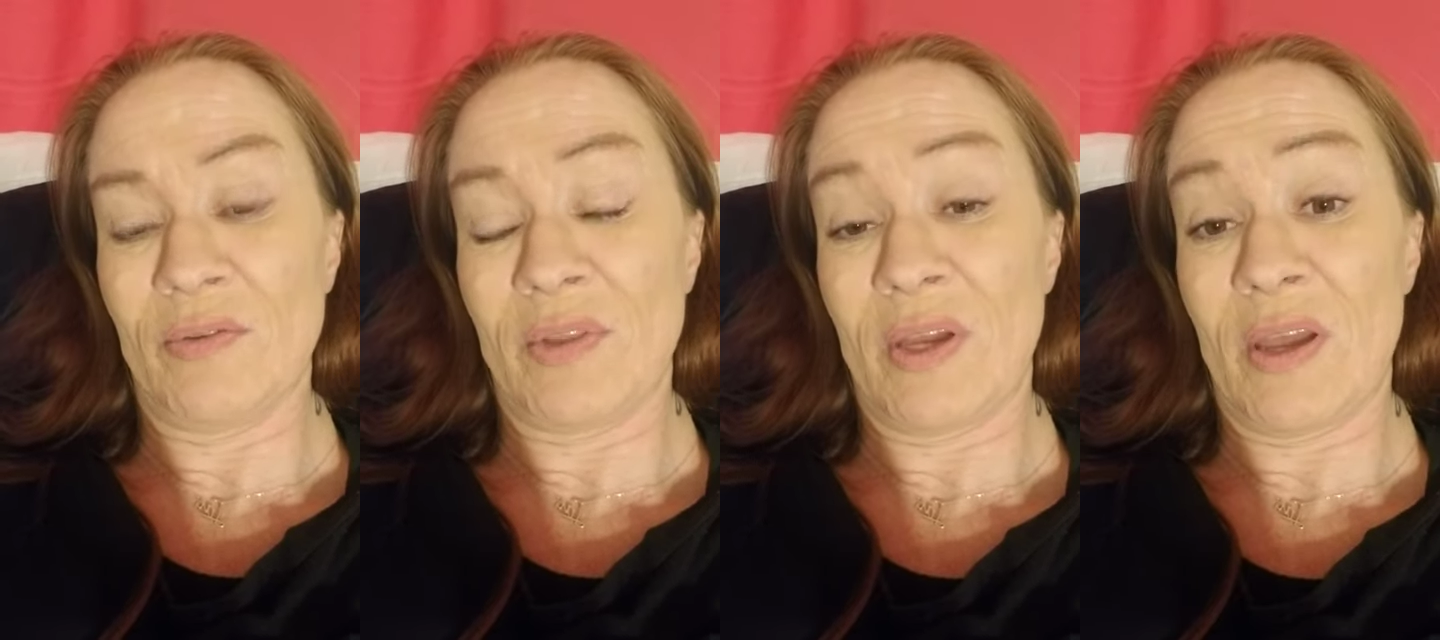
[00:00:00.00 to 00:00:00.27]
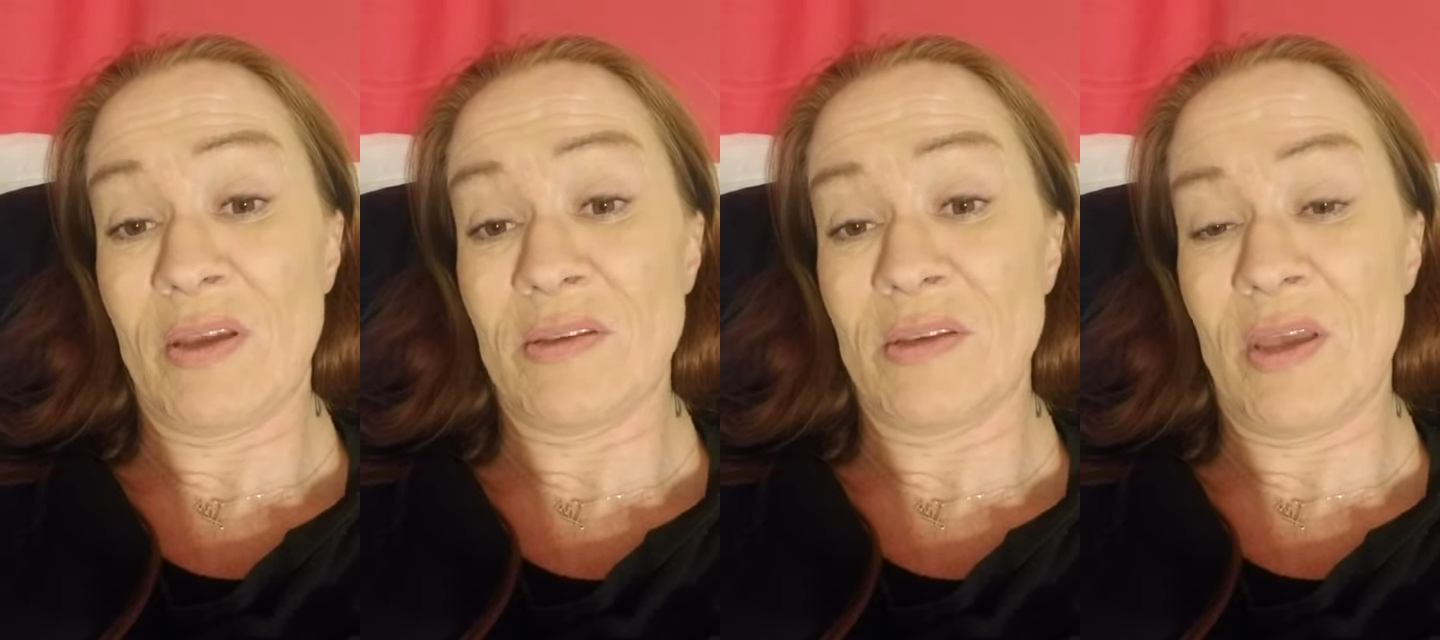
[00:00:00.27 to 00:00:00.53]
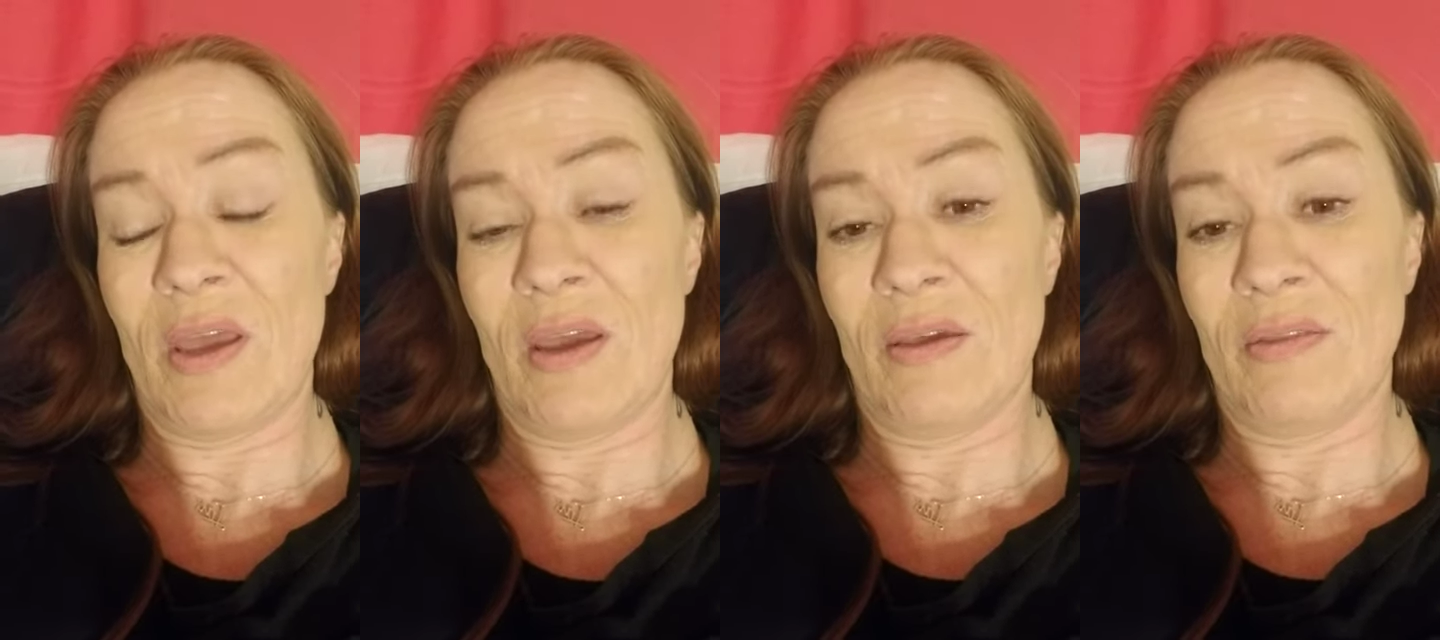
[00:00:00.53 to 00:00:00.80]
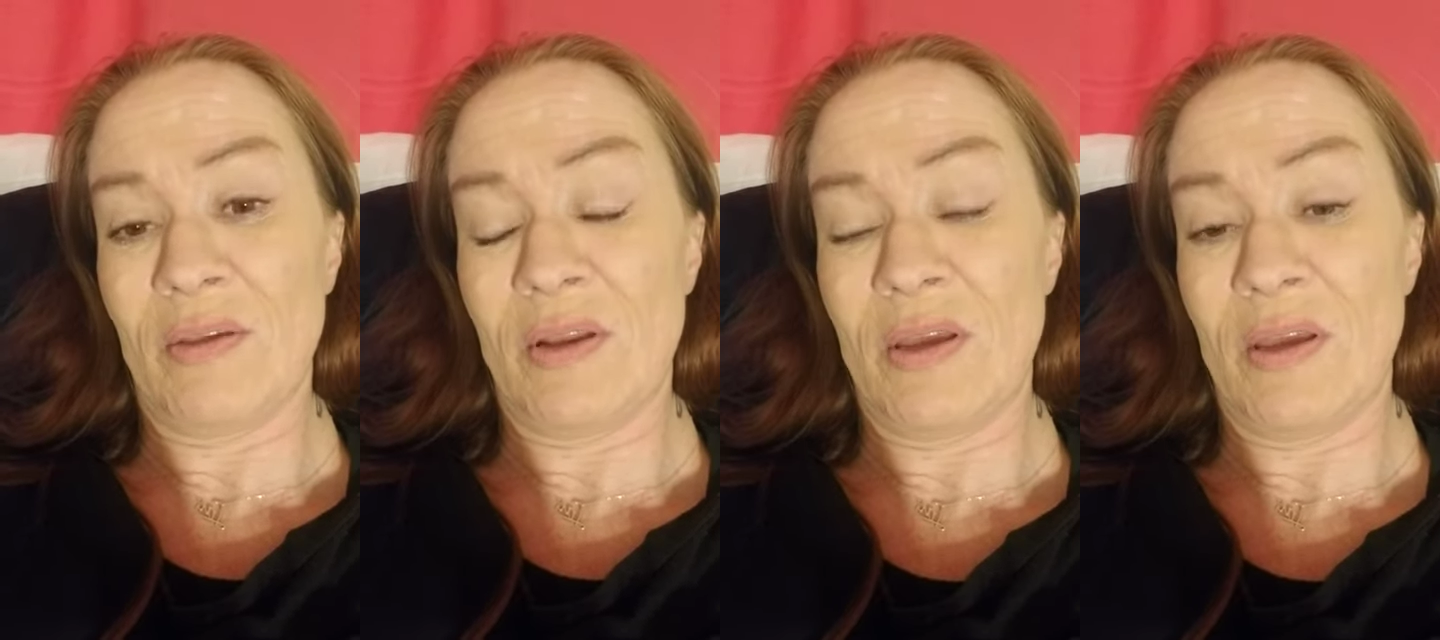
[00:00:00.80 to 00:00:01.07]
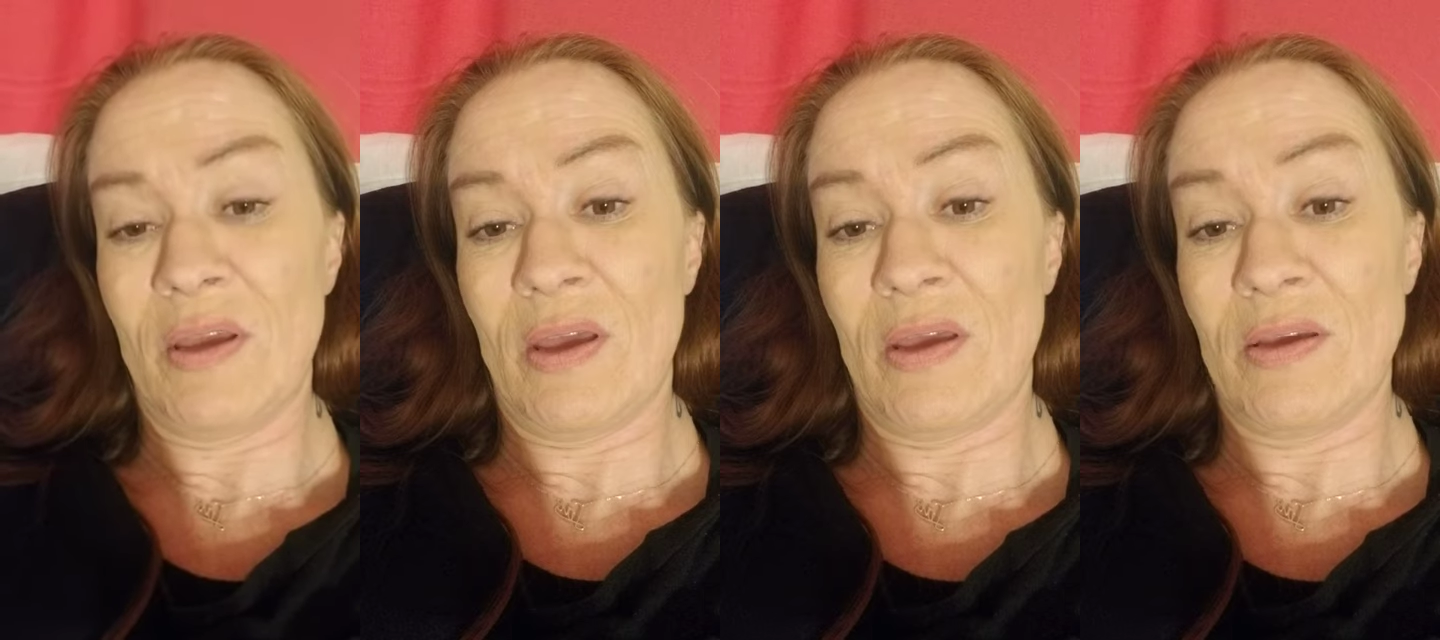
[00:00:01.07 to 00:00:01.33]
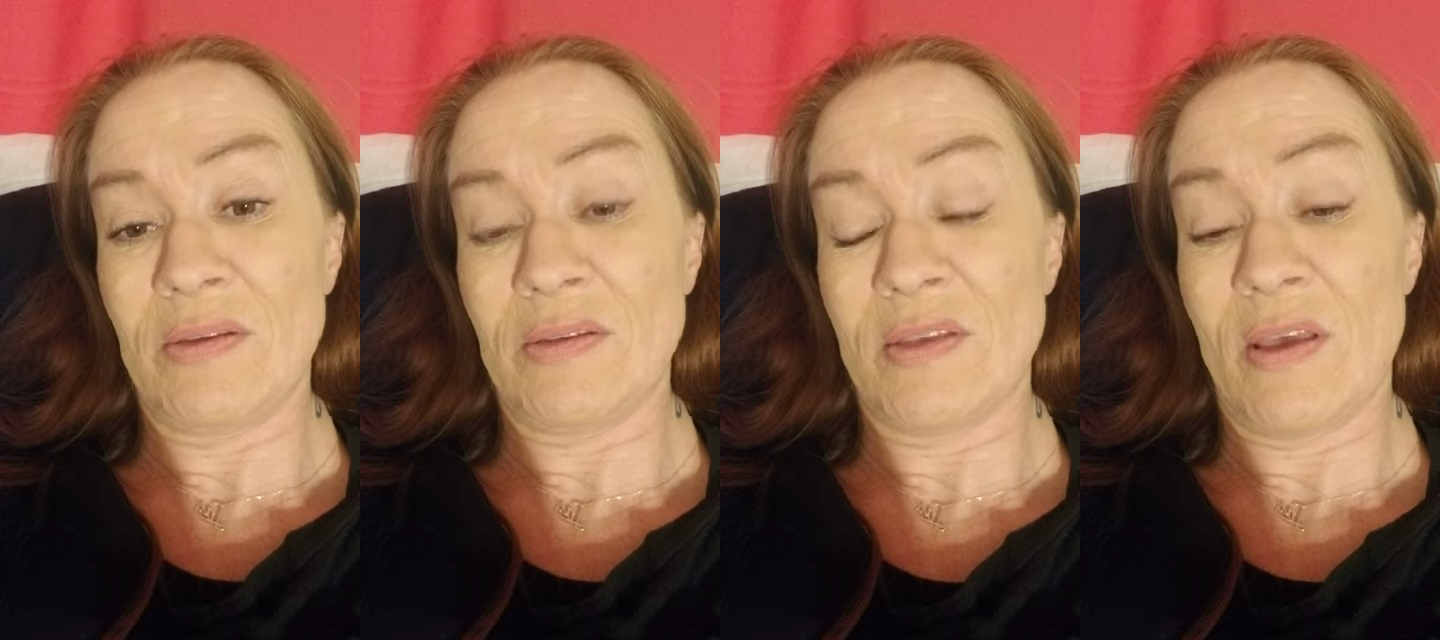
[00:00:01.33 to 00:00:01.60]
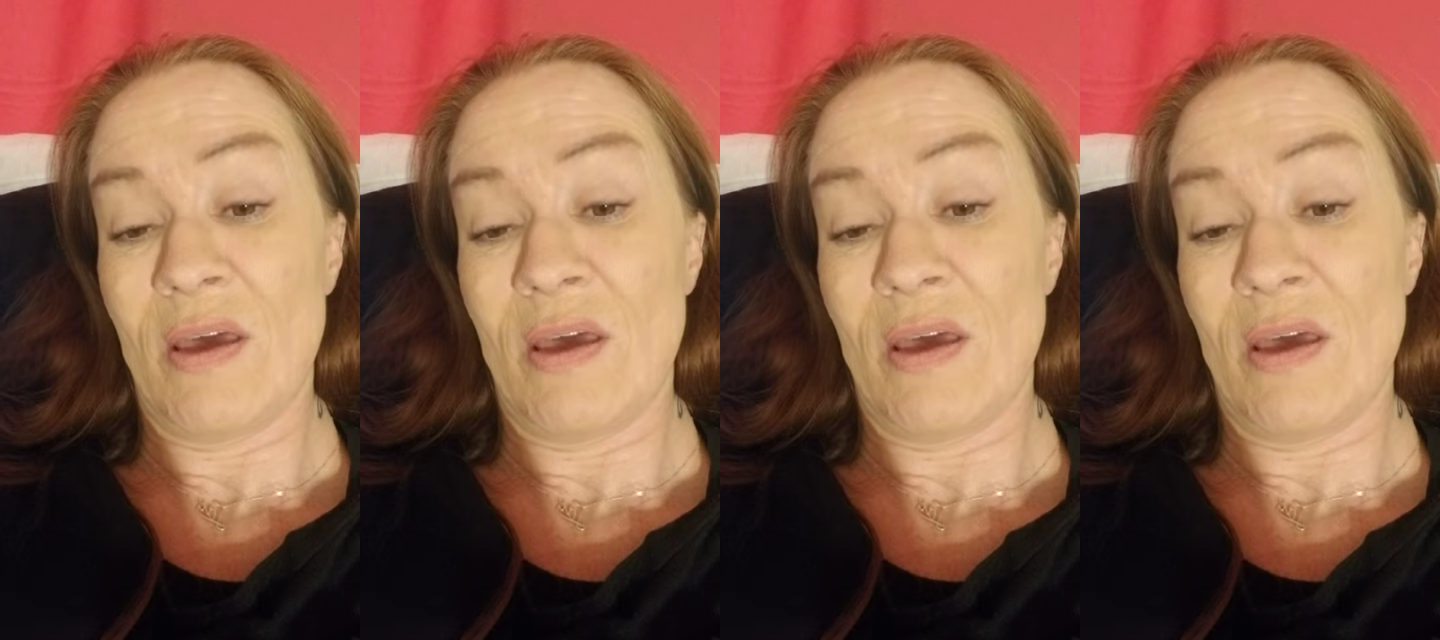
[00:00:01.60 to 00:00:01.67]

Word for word: the Casey Anthony case,